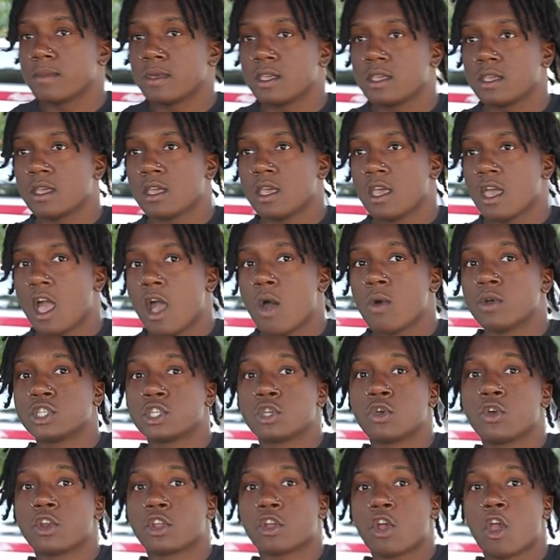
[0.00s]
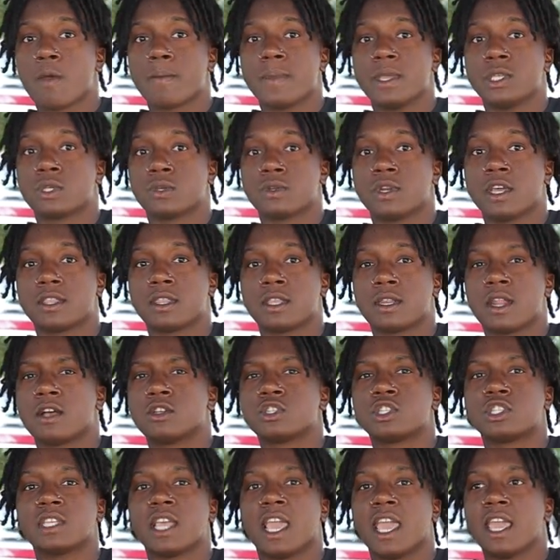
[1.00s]
me. I wasn't going to car meets or nothing. I
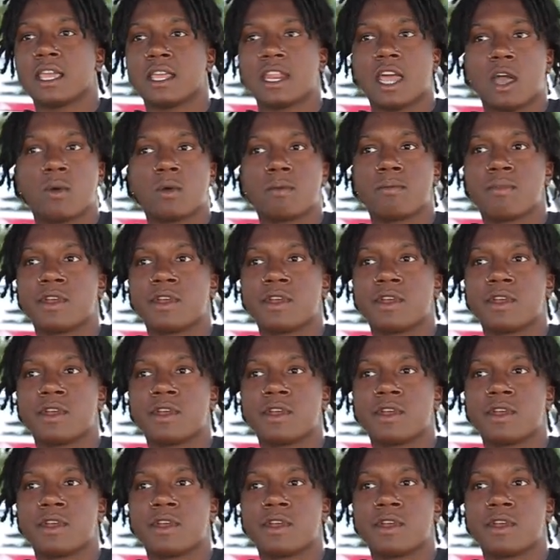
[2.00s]
was just hanging out with